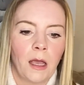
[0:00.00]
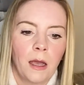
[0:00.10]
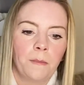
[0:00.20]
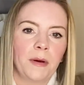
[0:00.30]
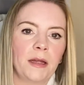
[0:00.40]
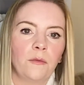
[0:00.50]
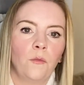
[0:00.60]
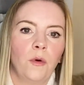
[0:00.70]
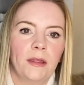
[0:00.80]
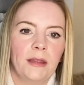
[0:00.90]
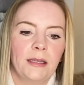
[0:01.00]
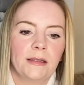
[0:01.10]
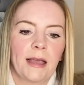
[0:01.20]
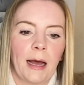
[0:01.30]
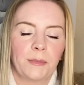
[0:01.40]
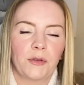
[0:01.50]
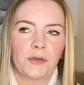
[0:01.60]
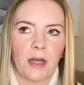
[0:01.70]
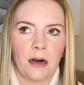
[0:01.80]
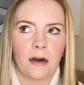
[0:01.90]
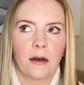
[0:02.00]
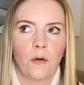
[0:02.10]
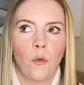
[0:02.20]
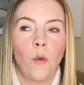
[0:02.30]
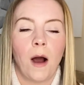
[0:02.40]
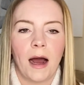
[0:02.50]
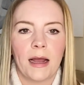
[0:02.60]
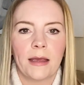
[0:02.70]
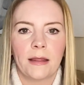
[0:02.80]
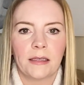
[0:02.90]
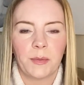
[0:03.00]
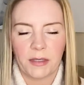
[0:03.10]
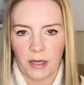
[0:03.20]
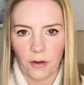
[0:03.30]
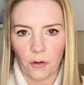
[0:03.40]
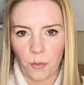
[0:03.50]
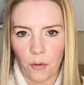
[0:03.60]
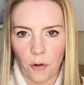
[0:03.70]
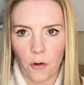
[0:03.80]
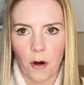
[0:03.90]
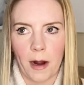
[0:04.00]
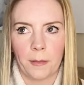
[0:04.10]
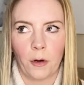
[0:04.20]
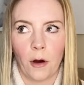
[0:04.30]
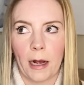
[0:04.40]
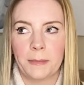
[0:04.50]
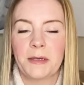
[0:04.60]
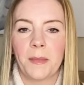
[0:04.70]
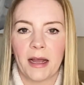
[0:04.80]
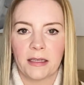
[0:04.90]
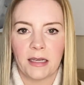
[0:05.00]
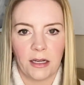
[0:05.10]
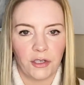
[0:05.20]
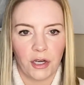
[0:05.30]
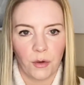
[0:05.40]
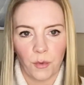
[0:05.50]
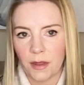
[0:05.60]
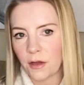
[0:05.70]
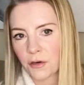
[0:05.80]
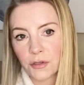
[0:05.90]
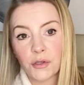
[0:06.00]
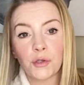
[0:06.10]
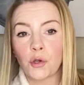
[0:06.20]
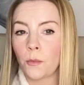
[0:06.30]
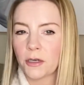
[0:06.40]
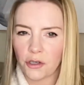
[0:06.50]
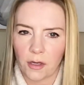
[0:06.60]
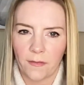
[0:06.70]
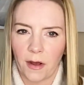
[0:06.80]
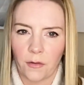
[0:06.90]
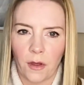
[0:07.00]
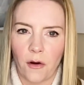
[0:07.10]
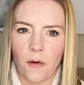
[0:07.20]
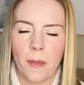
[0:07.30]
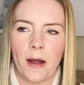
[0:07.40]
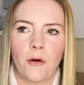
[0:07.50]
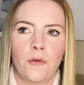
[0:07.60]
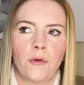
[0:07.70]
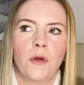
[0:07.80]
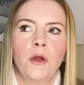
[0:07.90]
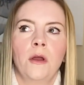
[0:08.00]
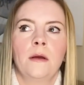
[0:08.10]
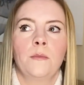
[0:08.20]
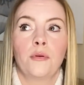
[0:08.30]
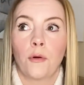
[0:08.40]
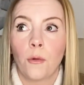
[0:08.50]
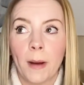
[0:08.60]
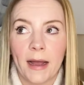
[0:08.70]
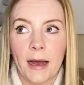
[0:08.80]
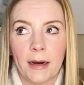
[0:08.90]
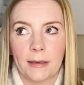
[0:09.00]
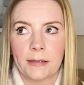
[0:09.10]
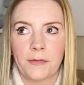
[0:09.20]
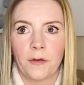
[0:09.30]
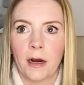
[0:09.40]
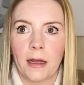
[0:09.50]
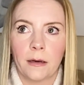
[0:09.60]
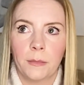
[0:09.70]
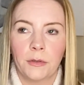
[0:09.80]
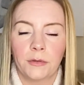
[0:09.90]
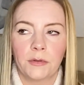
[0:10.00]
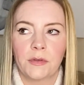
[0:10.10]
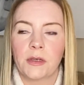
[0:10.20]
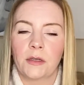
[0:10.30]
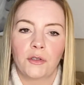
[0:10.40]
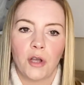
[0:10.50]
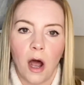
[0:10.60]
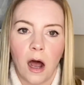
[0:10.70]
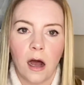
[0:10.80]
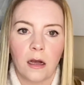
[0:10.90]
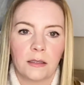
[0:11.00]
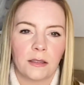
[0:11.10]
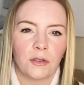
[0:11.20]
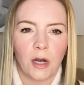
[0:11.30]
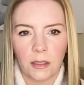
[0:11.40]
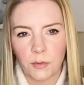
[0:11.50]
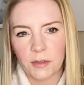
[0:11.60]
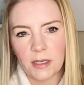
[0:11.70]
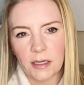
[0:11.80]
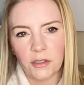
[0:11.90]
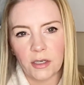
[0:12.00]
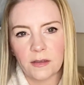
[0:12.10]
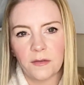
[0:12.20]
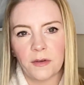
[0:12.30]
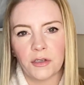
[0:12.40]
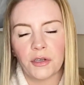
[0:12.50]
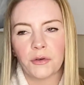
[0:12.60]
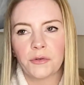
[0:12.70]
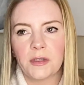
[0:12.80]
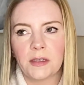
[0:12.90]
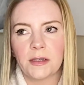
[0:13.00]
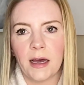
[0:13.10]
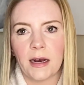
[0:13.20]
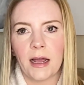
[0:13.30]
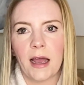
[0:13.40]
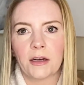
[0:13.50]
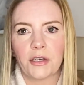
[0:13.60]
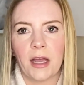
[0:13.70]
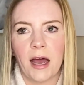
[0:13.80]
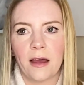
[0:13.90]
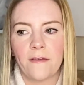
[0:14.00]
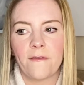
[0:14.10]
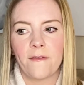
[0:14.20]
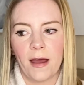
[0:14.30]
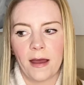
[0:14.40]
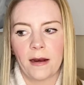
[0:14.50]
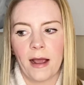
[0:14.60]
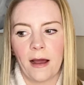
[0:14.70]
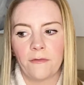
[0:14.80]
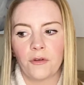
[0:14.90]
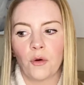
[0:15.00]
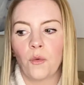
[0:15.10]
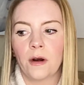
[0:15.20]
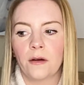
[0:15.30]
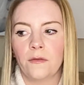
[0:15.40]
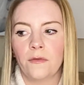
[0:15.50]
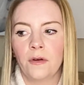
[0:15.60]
but what these capsules are and why this particular program grabbed my attention when there's so much stuff out there about probiotics for animals and dogs with digestive issues is that I actually had a vet after one of